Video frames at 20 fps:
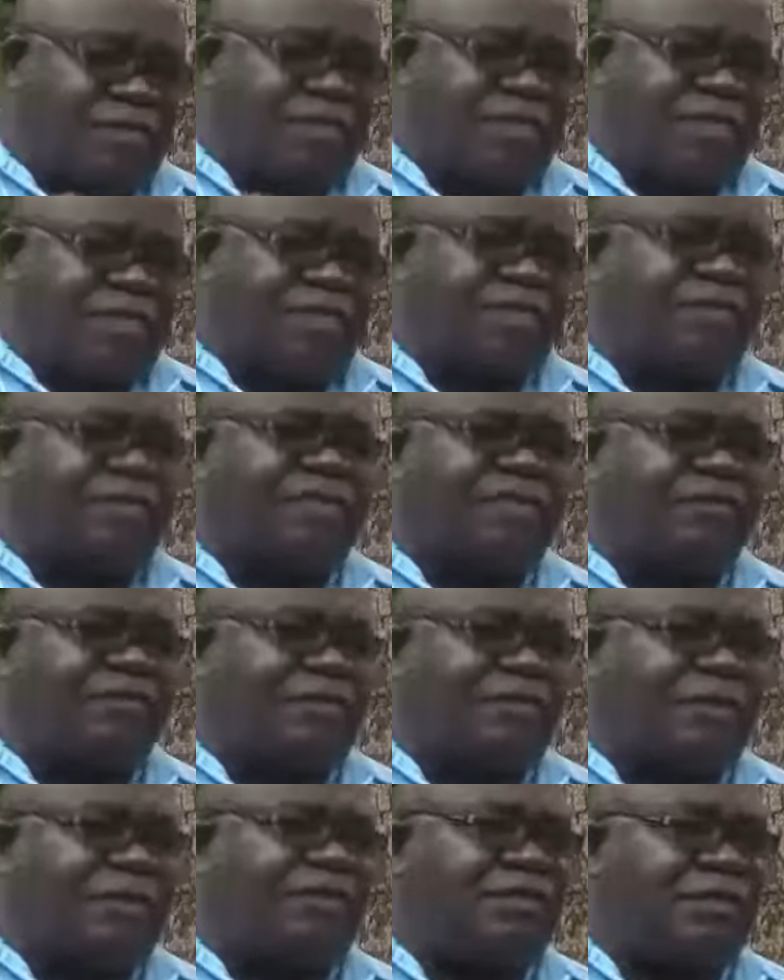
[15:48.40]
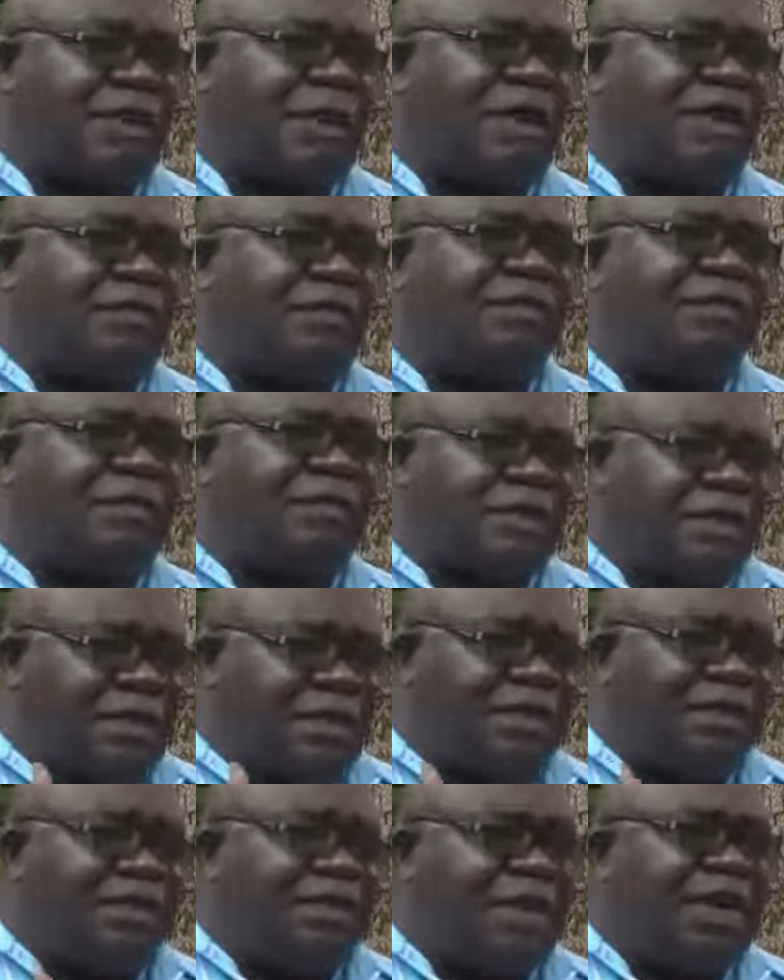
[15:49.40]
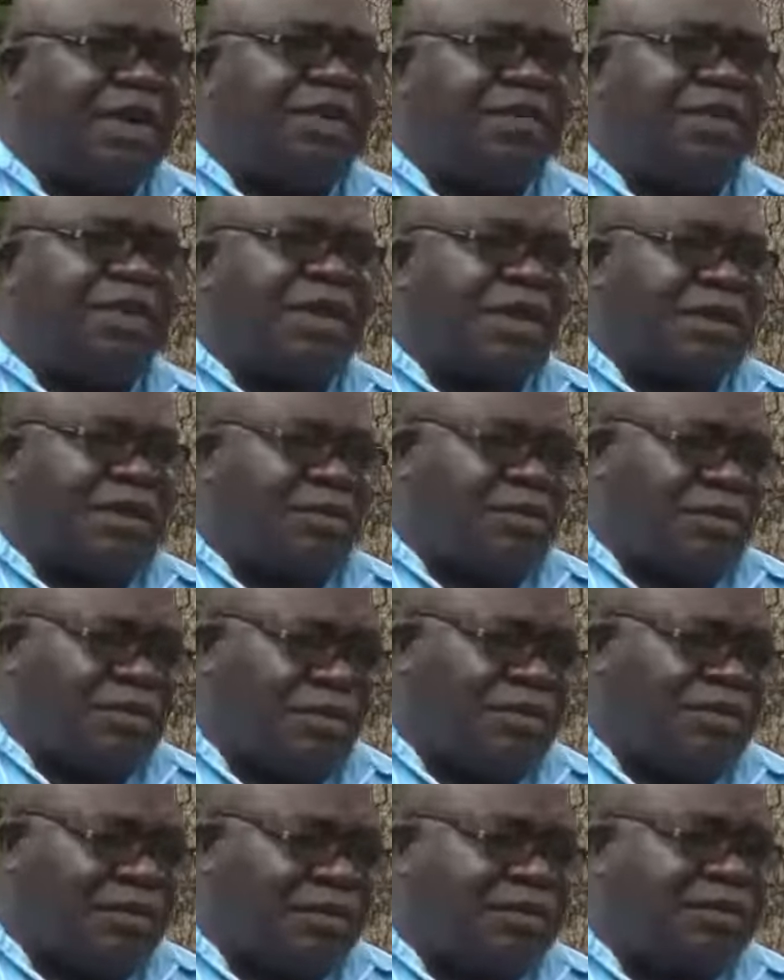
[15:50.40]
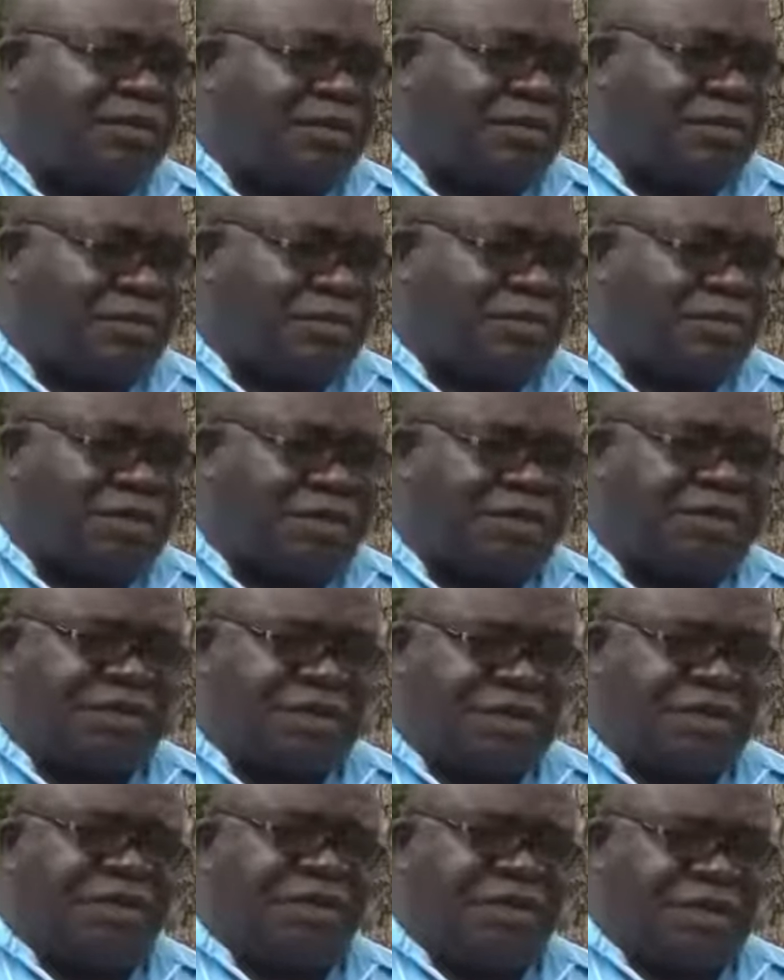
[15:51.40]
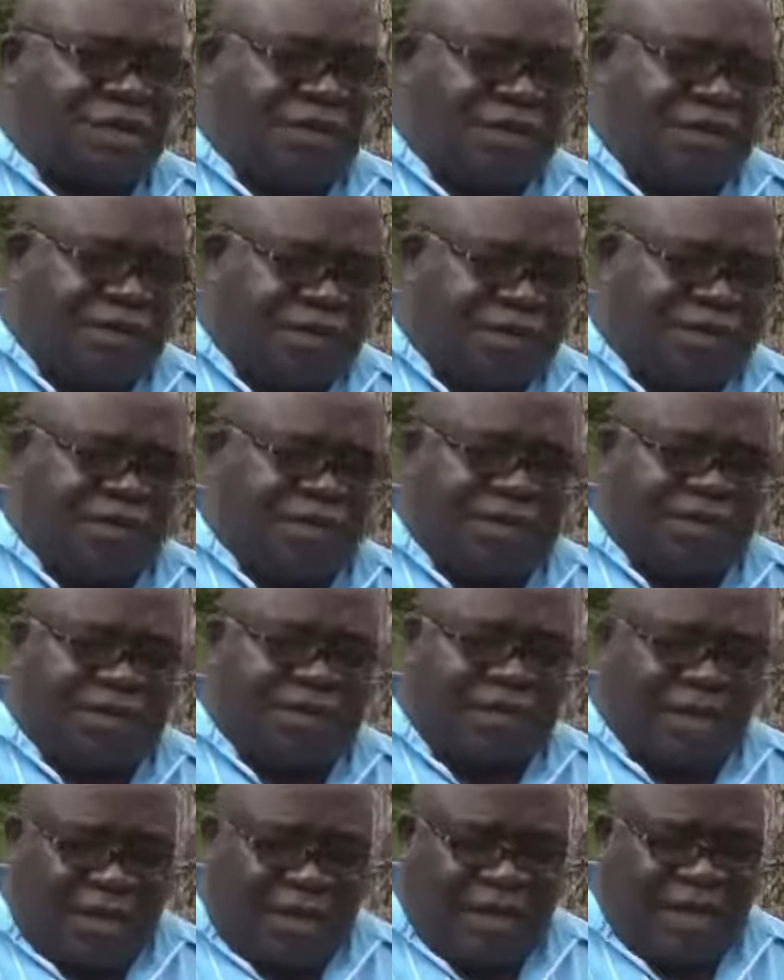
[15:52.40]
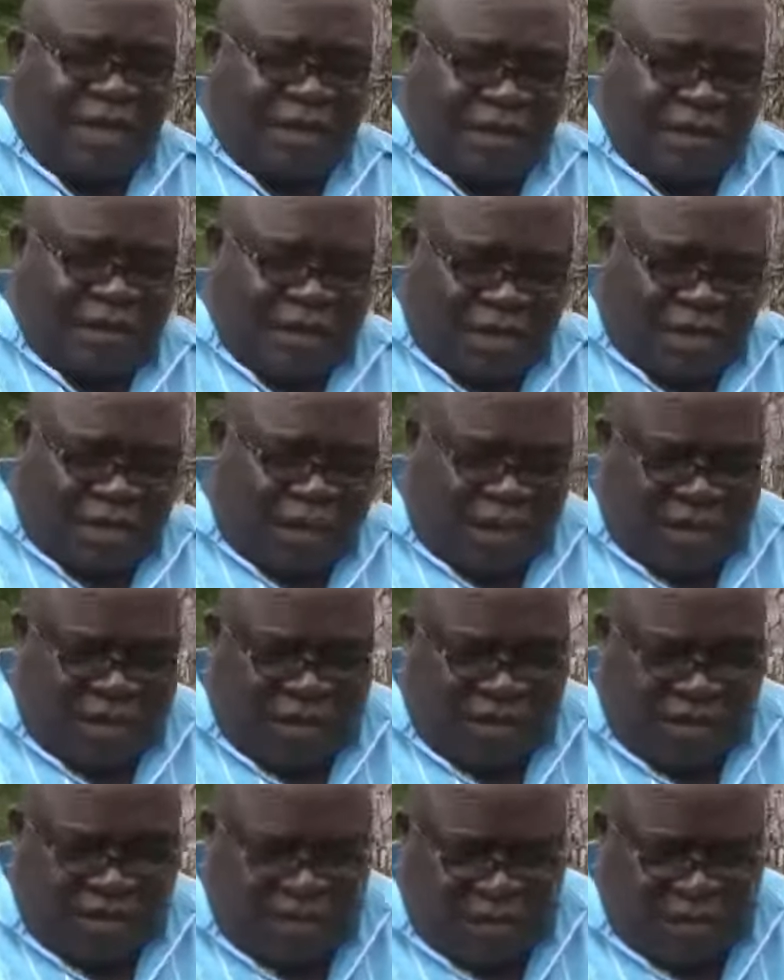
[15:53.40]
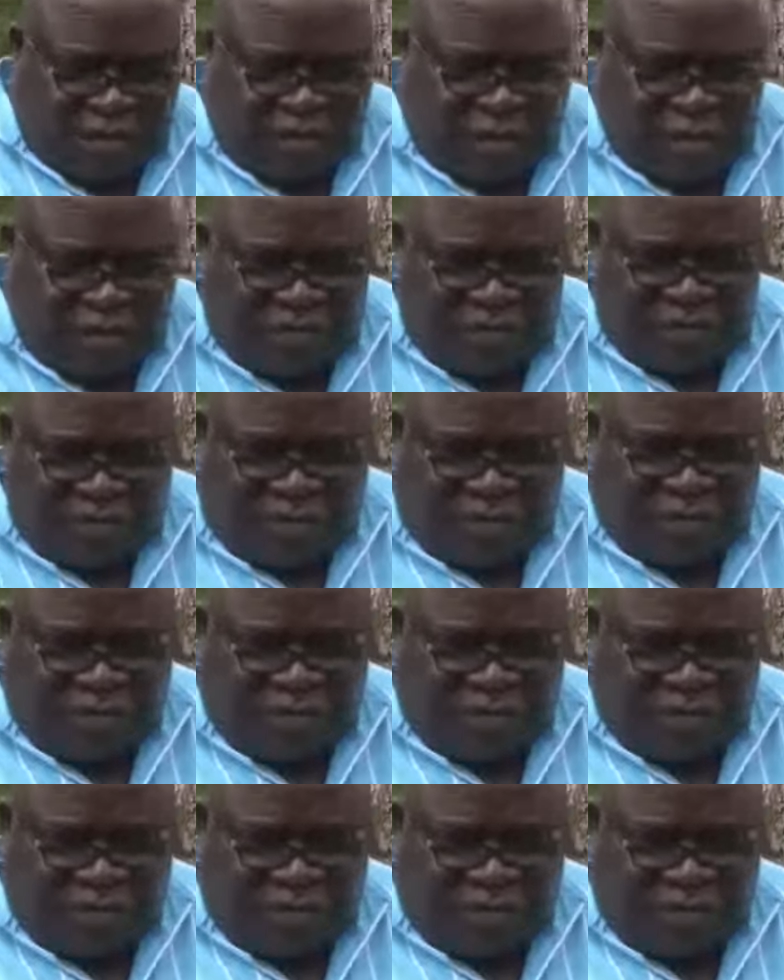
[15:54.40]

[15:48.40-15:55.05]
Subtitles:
for her to come, when we had the documents, which the president said, "Can you? These are